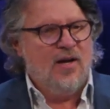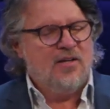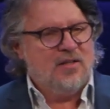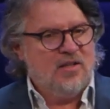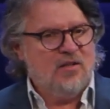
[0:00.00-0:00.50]

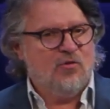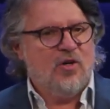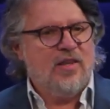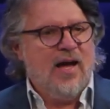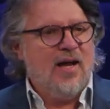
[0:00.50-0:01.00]
Delivered.
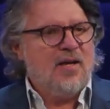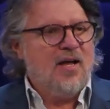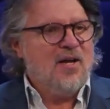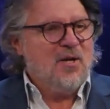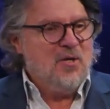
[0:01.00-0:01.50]
That
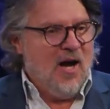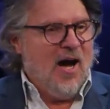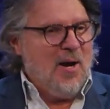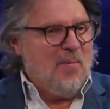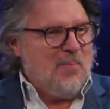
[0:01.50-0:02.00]

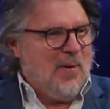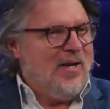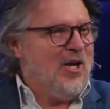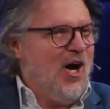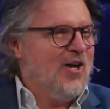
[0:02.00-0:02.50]

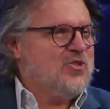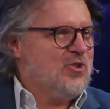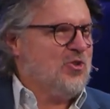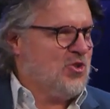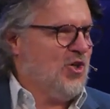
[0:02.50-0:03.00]

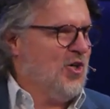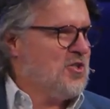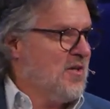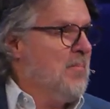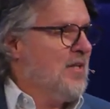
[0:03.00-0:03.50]
non-Pentecostal church,
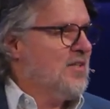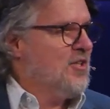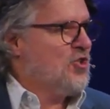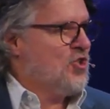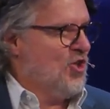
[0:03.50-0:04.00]
the
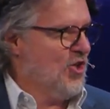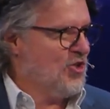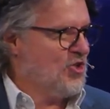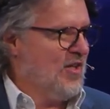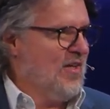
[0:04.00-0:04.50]
Methodist
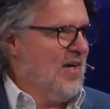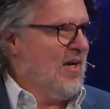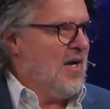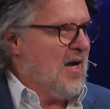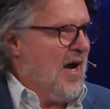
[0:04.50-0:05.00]
church,
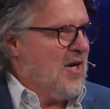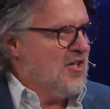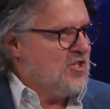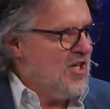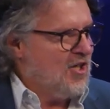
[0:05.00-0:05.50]
got a
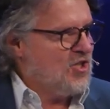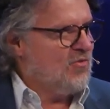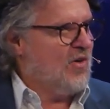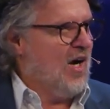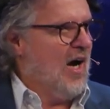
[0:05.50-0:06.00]
touch of
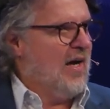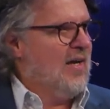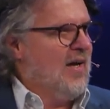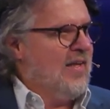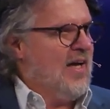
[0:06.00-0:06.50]
God,
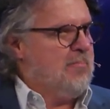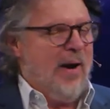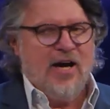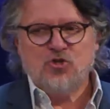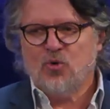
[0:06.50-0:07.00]
and that
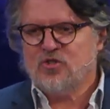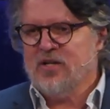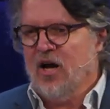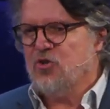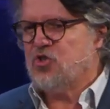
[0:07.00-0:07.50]
pastor has
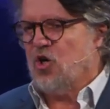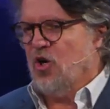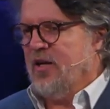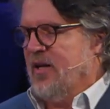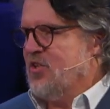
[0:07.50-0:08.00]
now
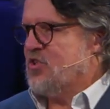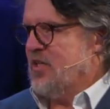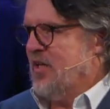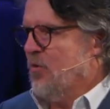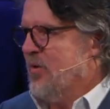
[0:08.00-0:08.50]
started and
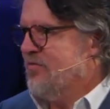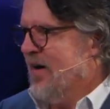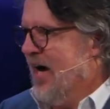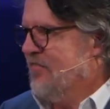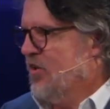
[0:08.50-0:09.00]
seen a
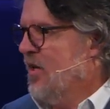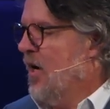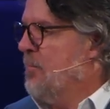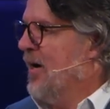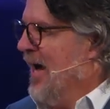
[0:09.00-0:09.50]
revival
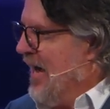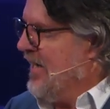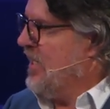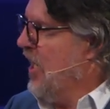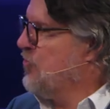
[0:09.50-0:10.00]
among
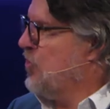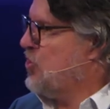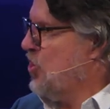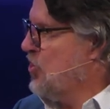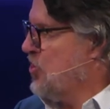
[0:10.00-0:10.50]
800
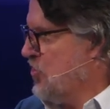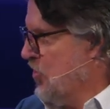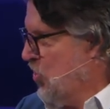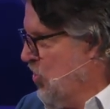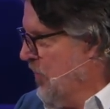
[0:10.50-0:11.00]
churches in
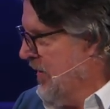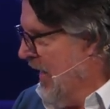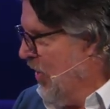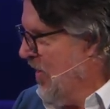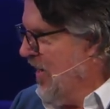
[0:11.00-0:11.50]
Cuba
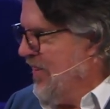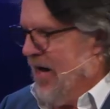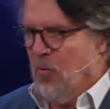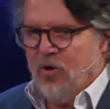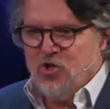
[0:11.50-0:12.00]
now.
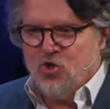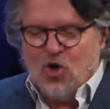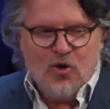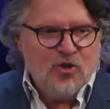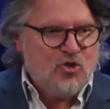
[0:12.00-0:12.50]
That where you go
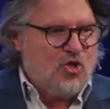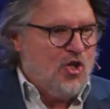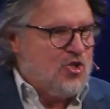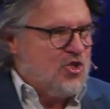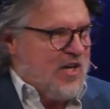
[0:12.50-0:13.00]
to those
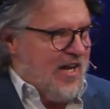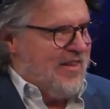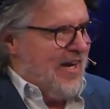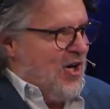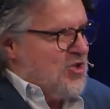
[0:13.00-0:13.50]
churches and
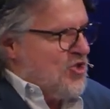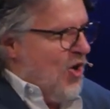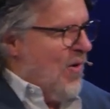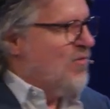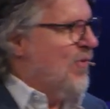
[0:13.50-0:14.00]
they are
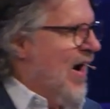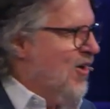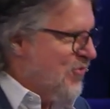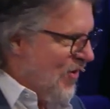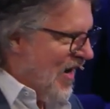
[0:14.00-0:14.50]
so on fire
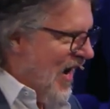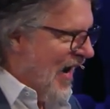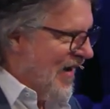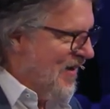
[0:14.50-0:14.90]
for God.